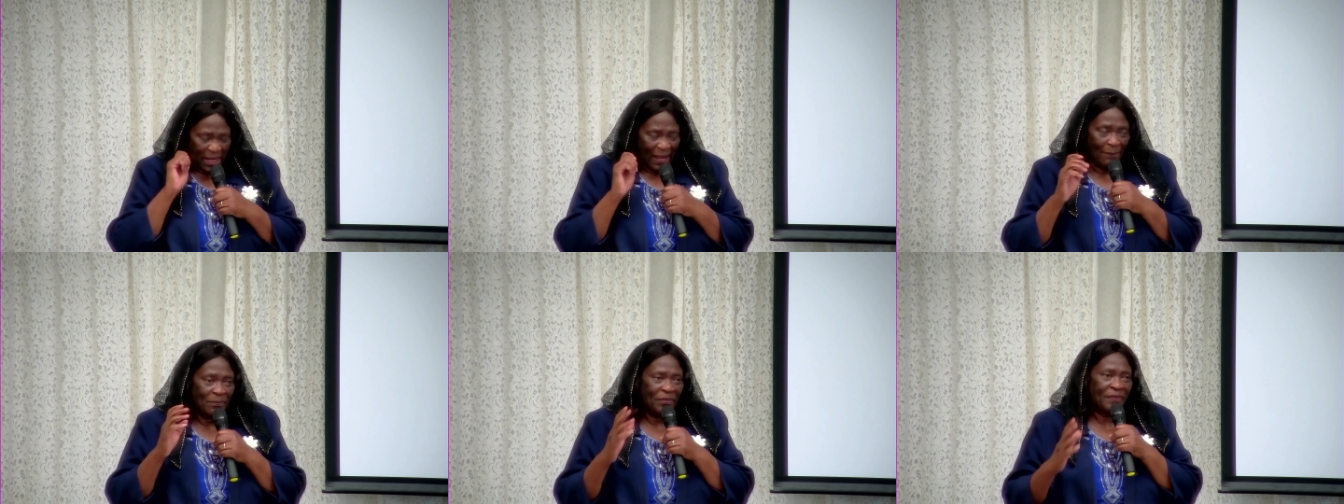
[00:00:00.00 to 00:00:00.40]

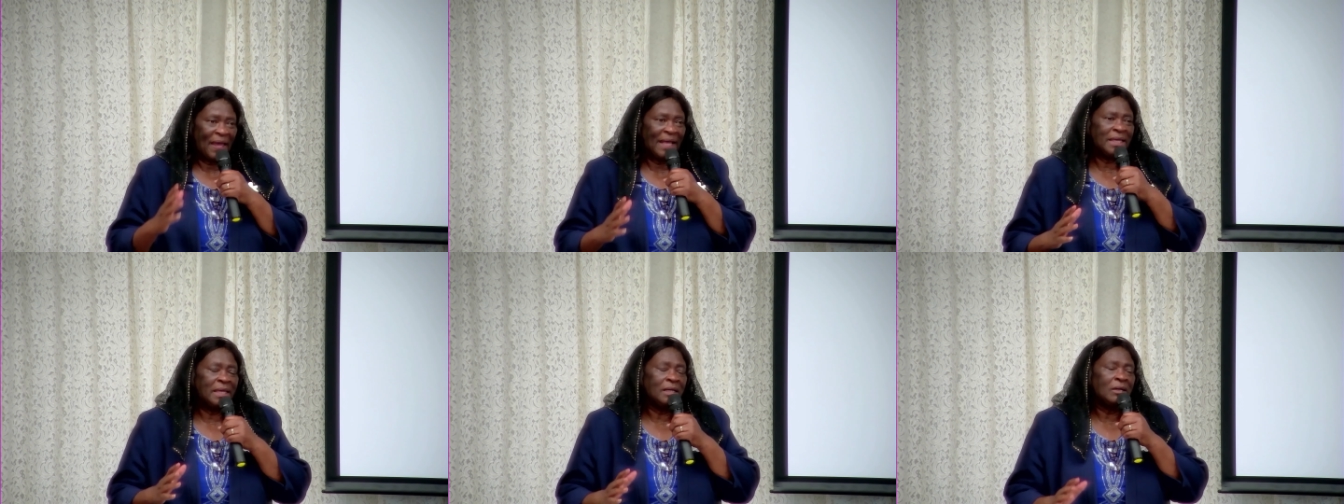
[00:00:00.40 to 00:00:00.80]
I'm
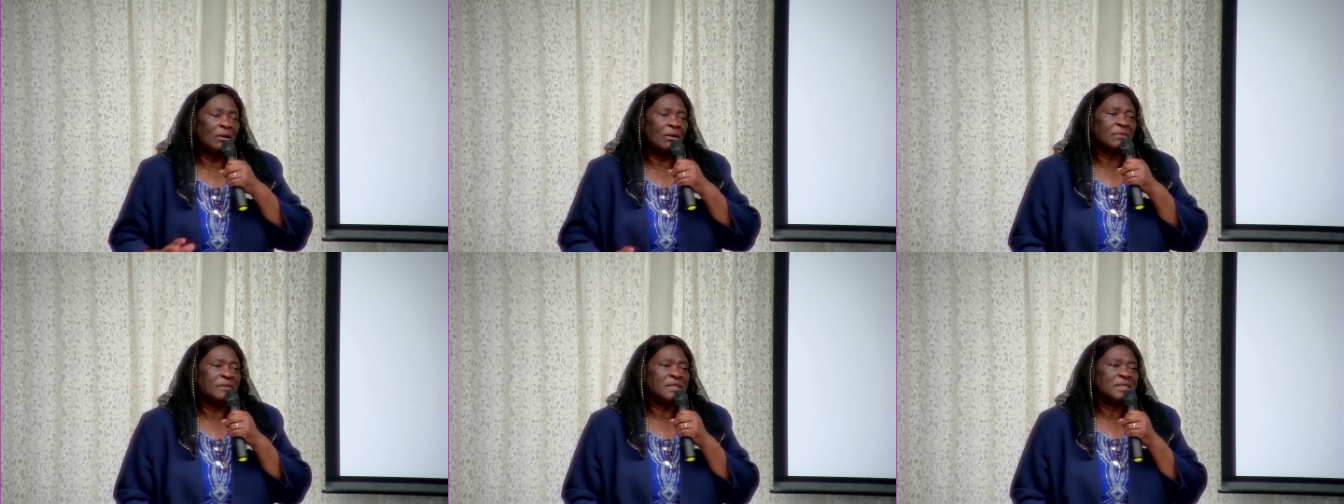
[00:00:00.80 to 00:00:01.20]
thanking
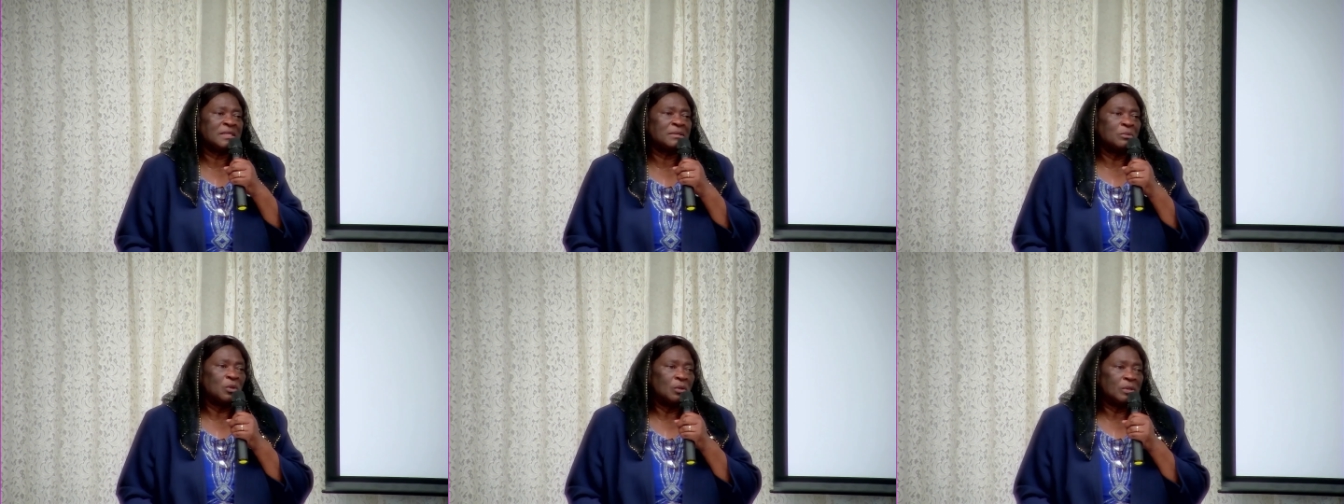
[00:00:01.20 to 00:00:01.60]
God
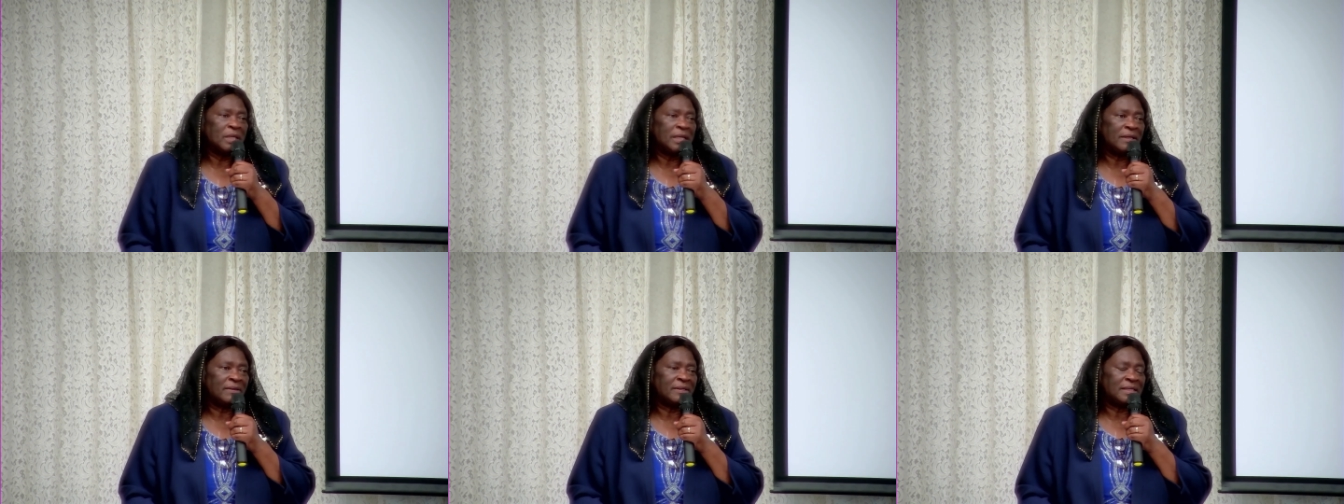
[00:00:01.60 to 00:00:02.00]
this
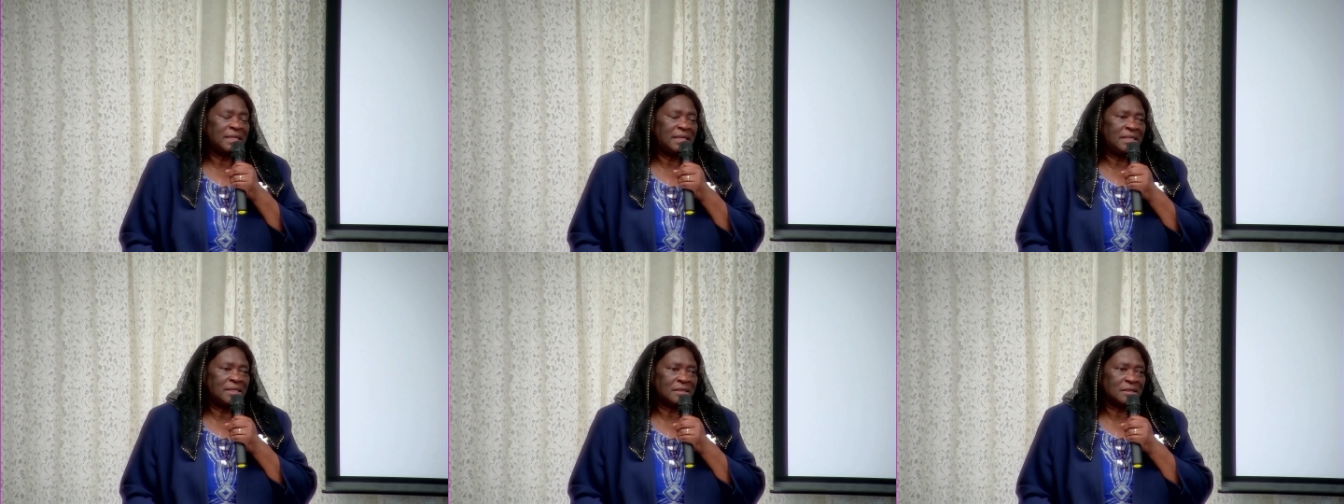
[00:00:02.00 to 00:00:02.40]
morning that
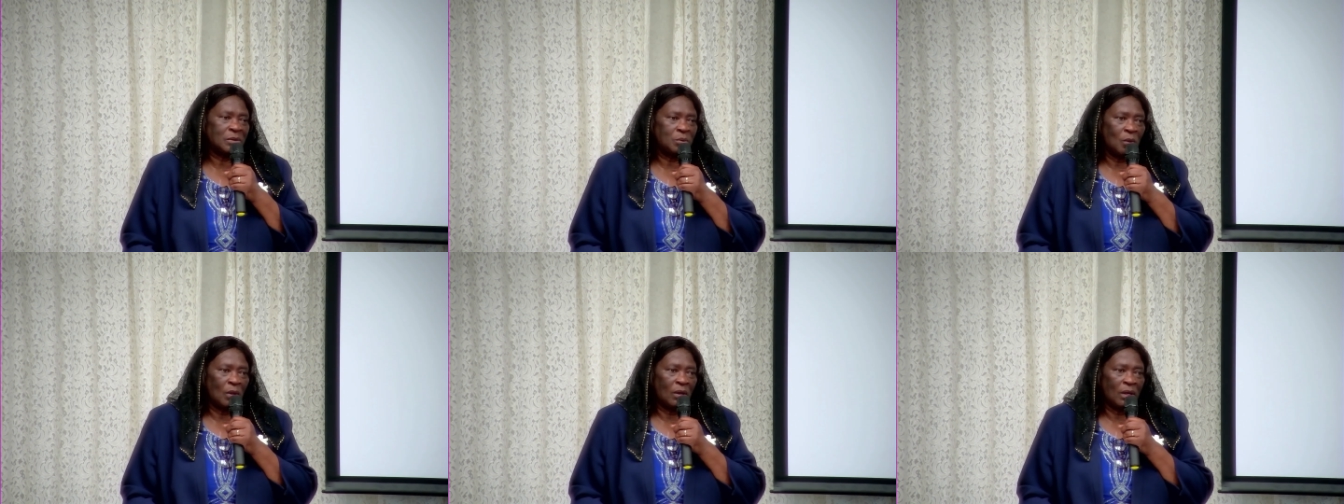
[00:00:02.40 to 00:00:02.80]
He is the
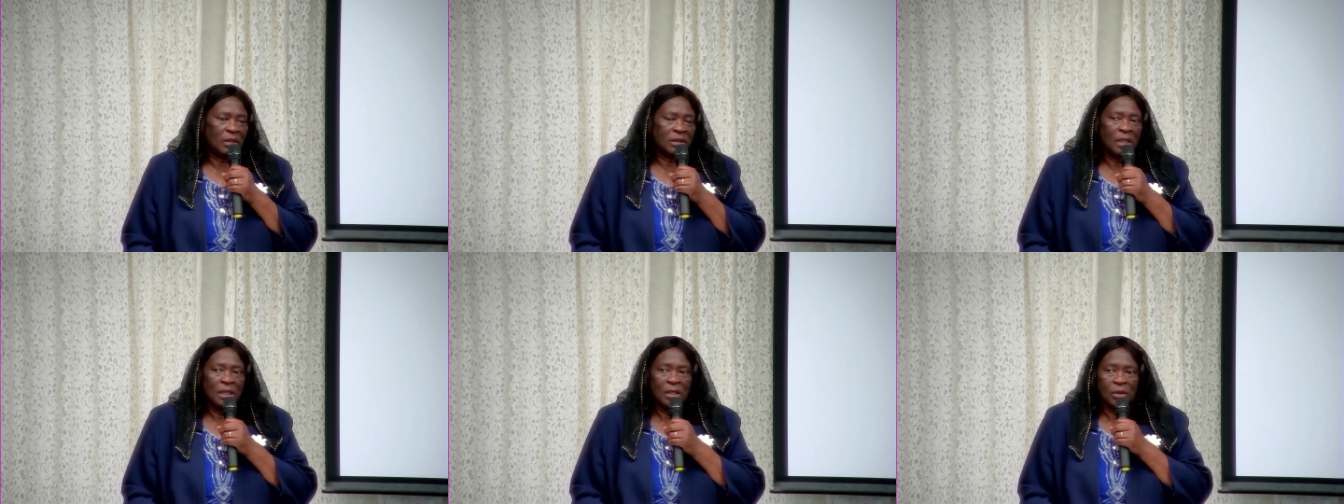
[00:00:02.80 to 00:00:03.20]

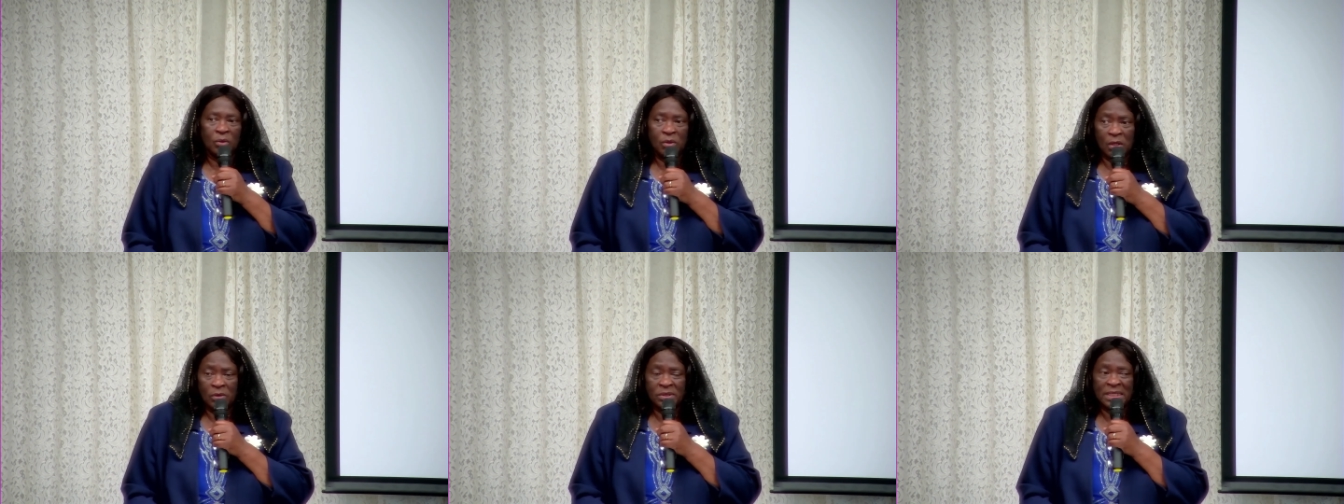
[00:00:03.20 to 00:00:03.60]
one who
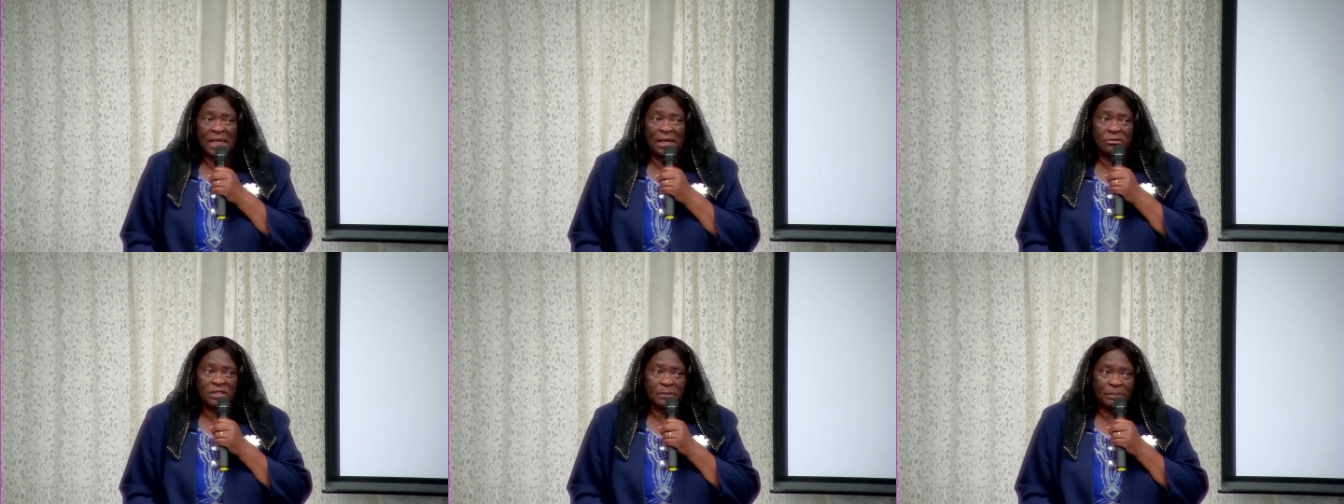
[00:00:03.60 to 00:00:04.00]
knows
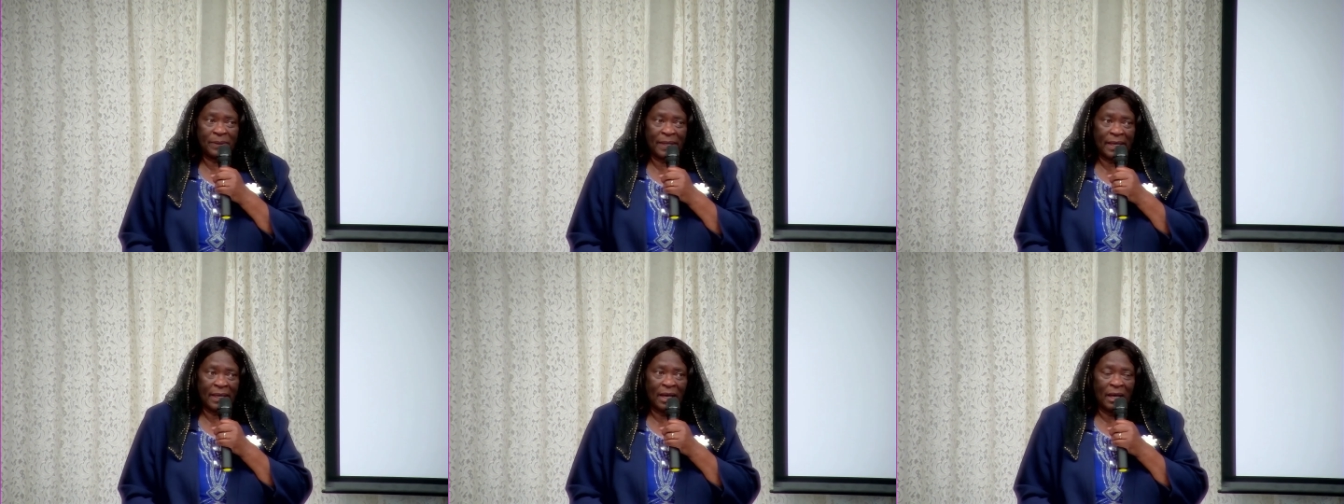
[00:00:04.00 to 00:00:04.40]
how to
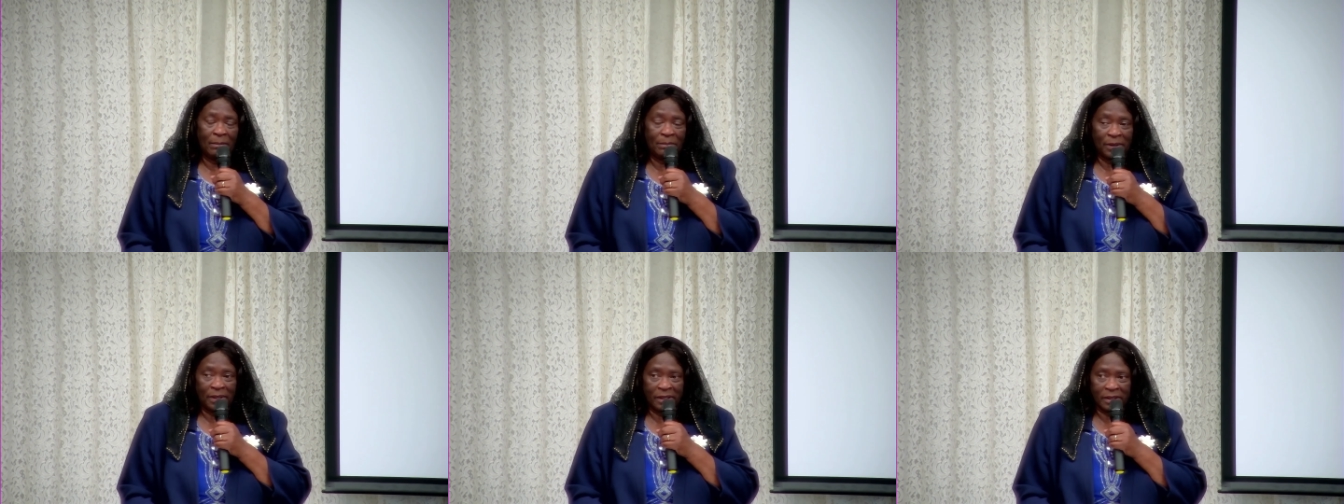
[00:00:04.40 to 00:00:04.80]
bear our
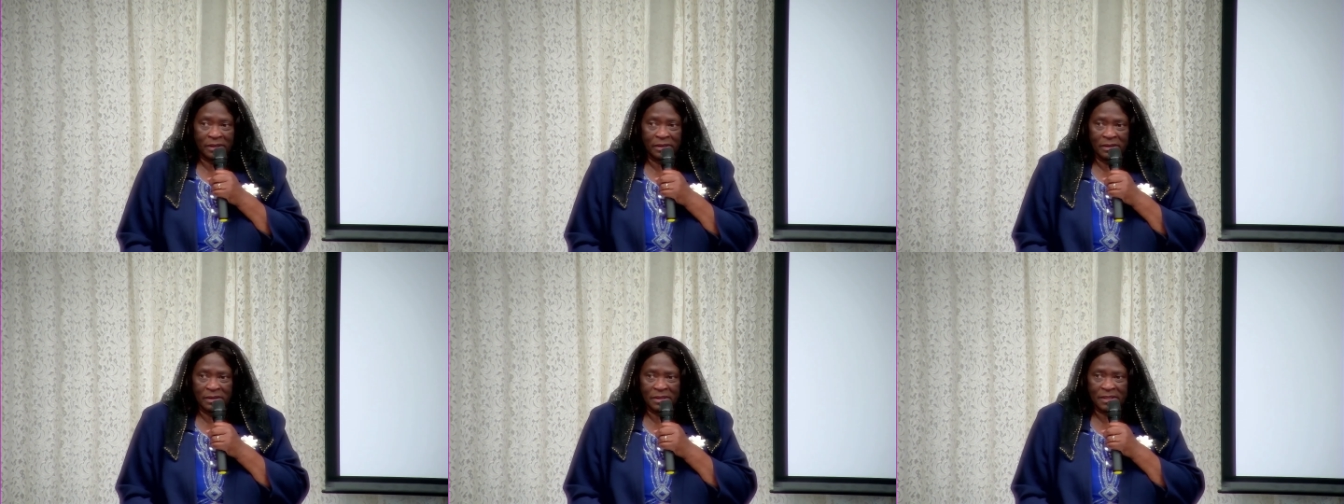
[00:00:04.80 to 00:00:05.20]

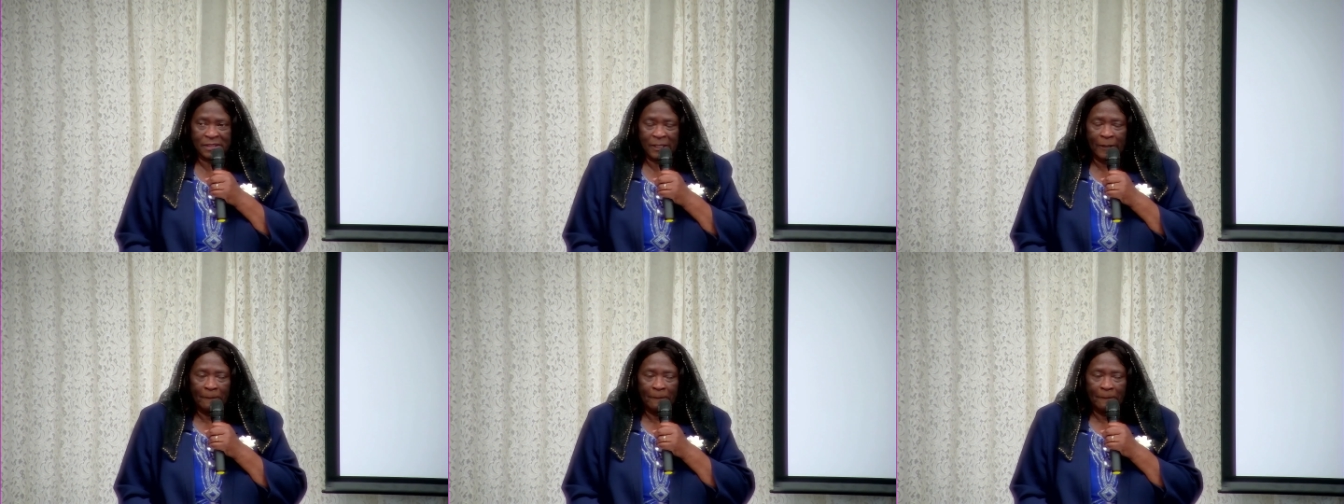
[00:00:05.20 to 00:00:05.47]
burdens,